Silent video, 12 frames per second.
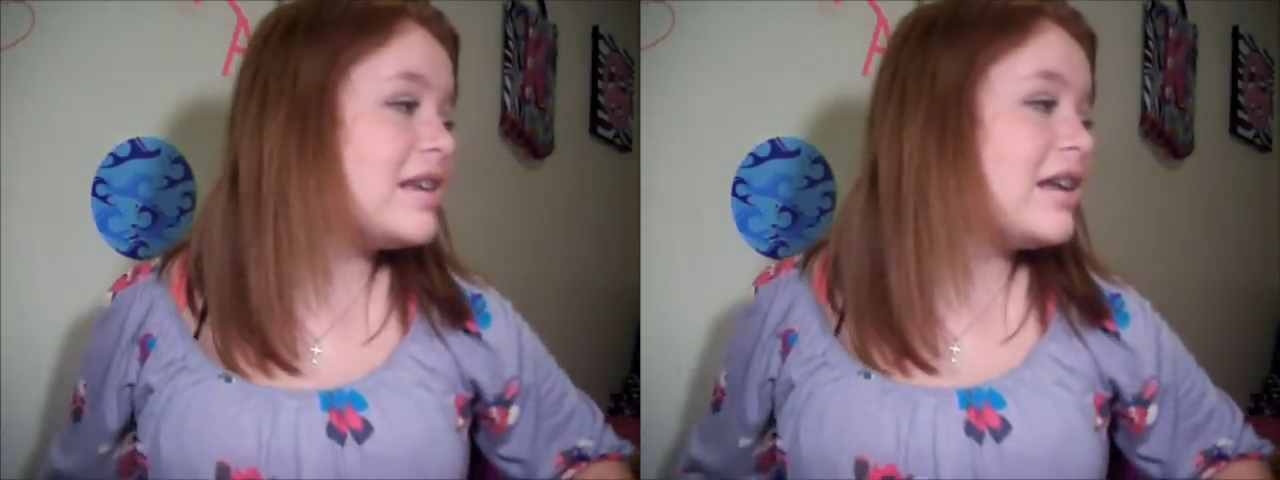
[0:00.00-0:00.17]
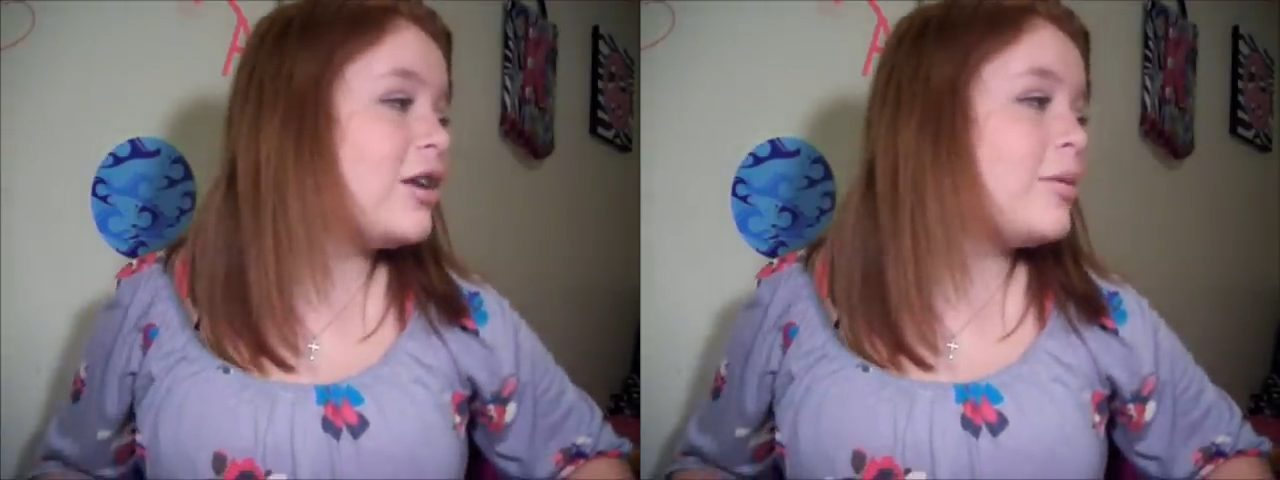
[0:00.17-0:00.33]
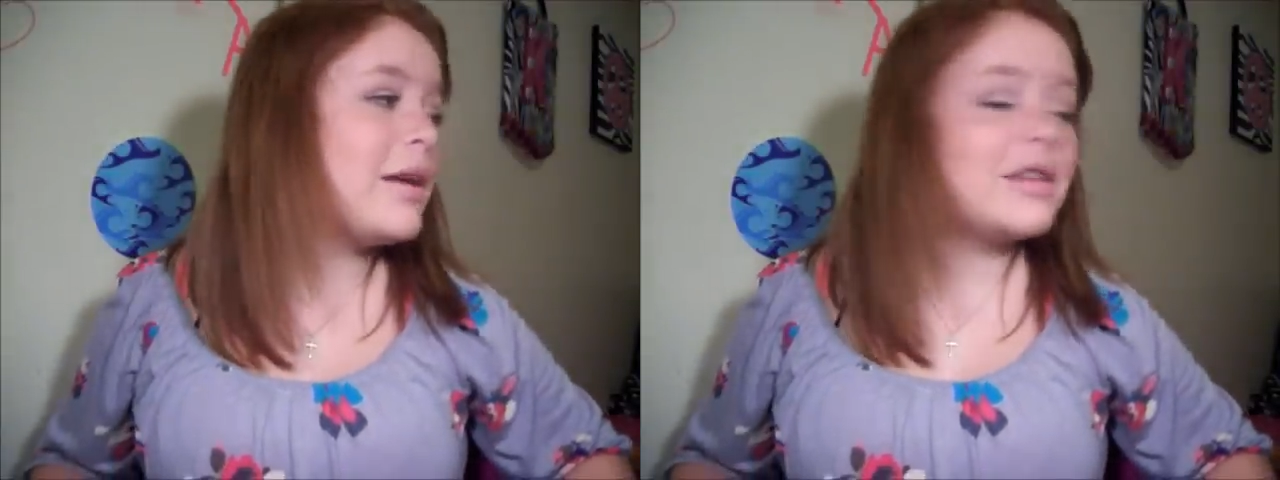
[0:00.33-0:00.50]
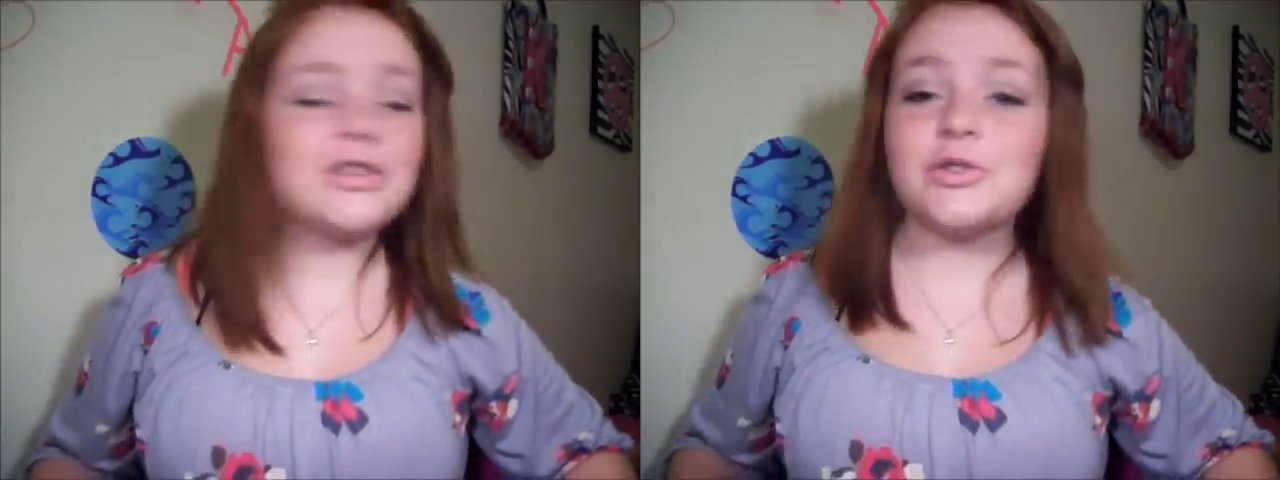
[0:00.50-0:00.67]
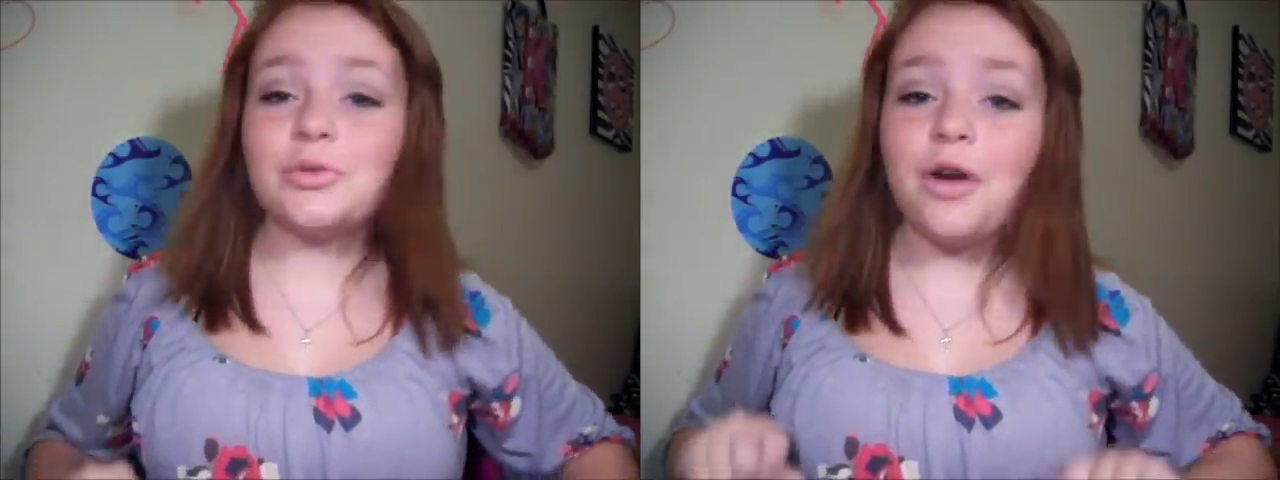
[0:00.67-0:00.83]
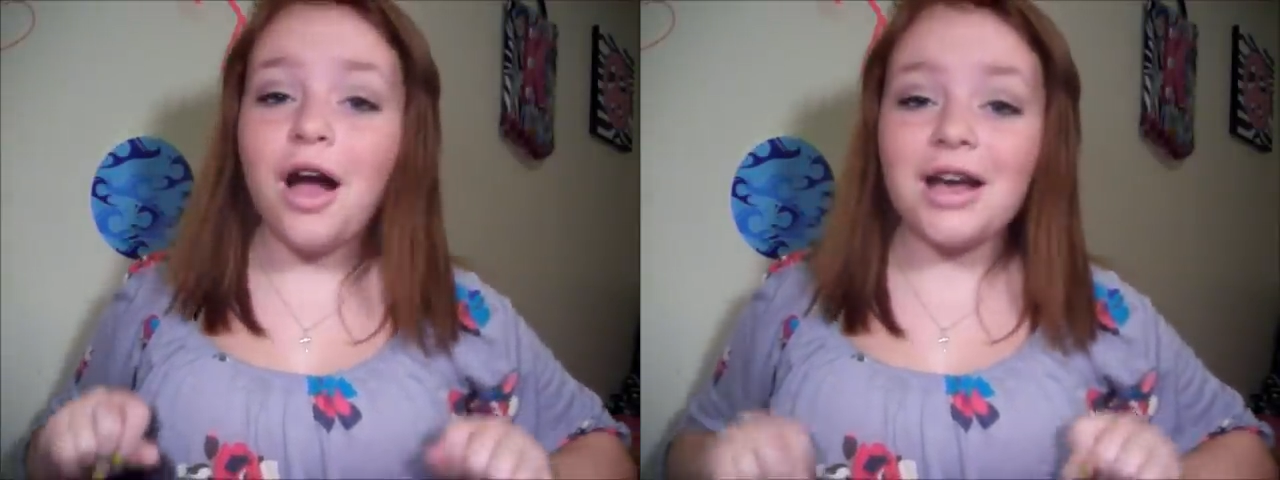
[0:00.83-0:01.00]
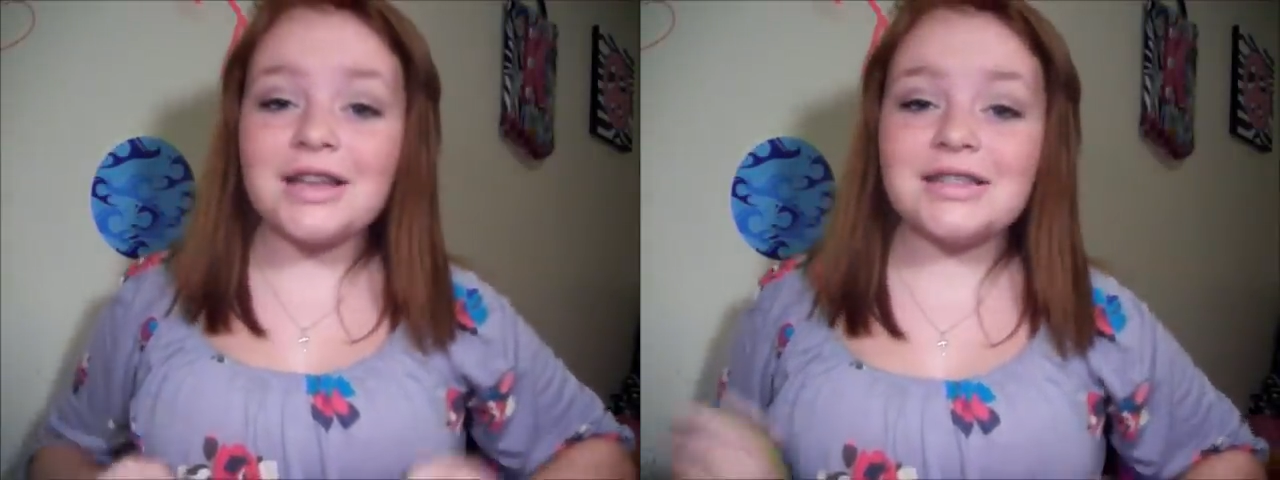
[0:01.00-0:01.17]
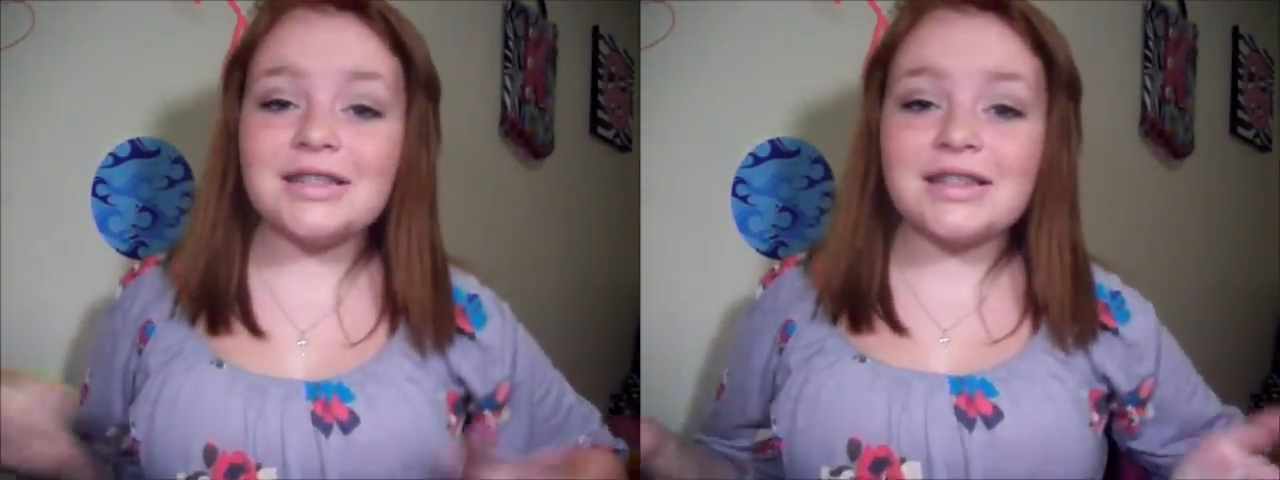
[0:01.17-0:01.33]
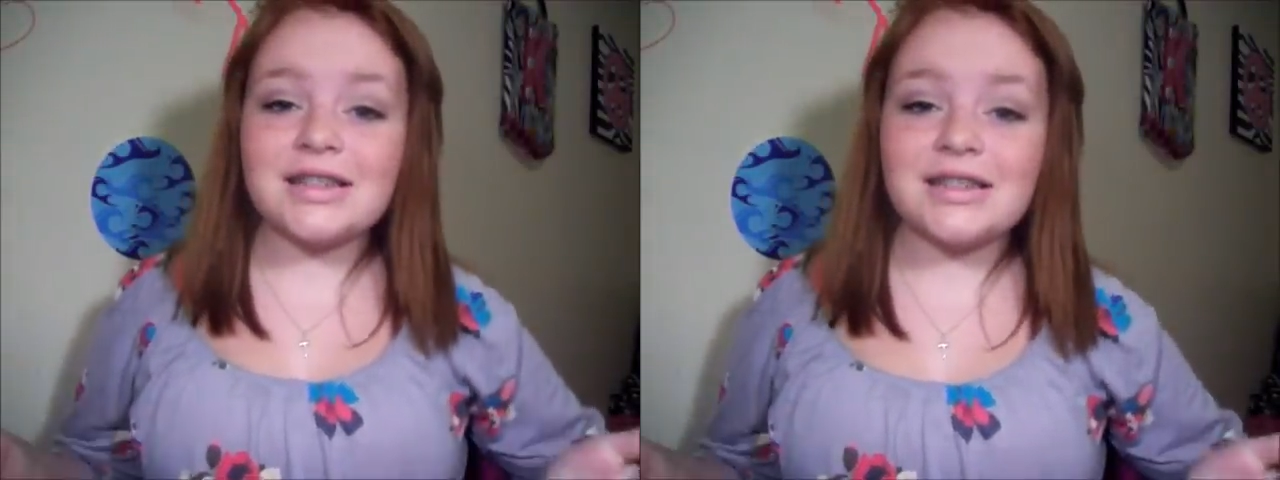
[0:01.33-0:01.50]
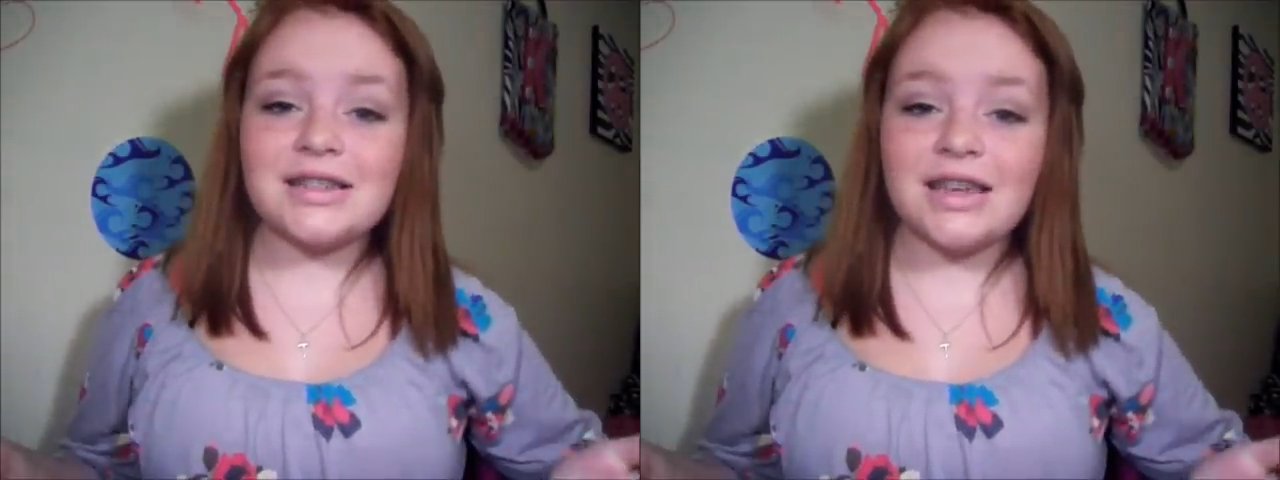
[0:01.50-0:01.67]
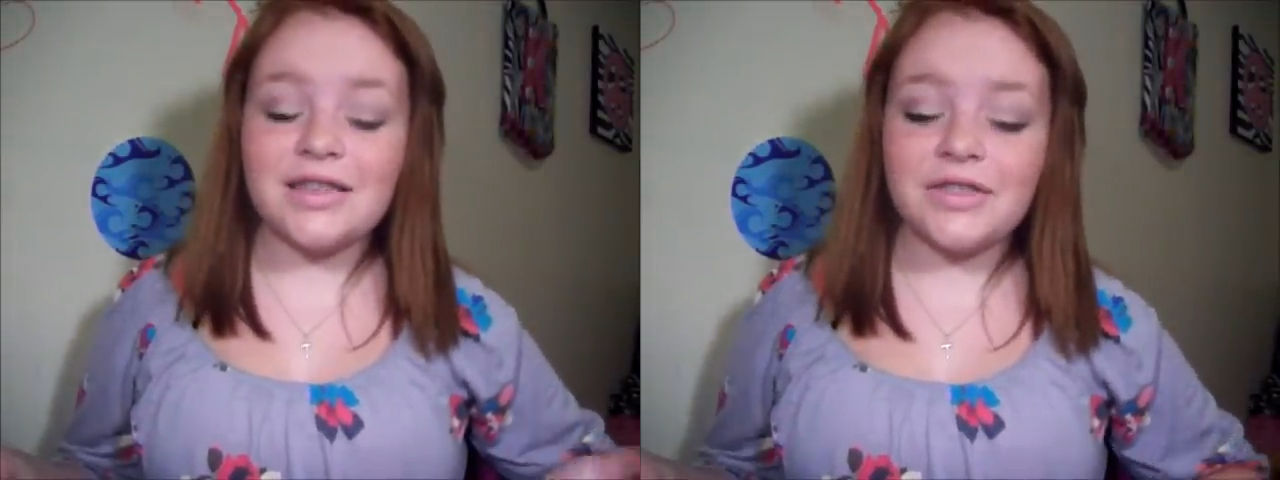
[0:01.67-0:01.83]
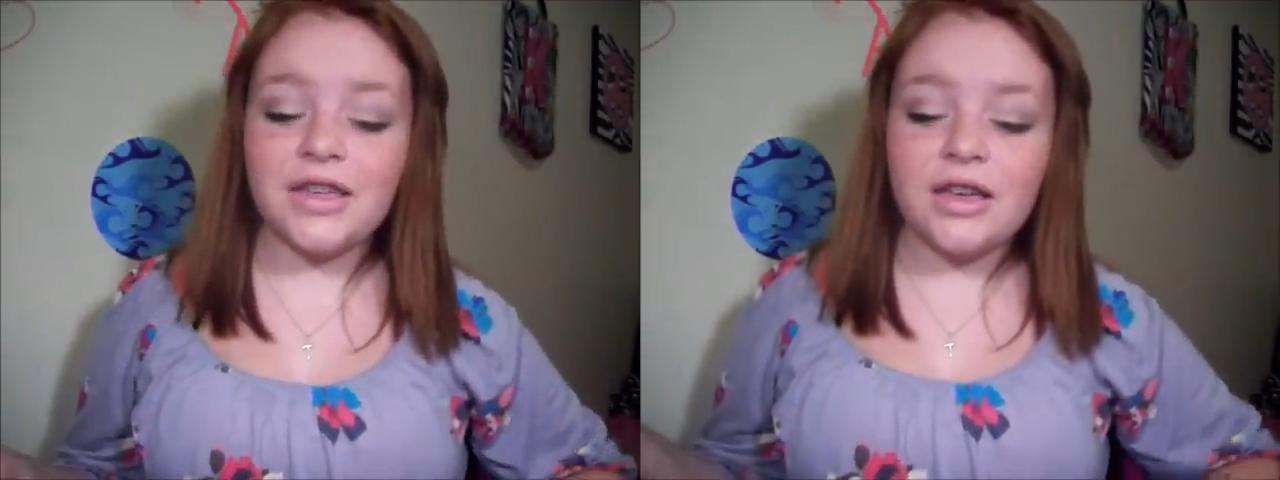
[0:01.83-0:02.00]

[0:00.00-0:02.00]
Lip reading: I go back to school August the 16th,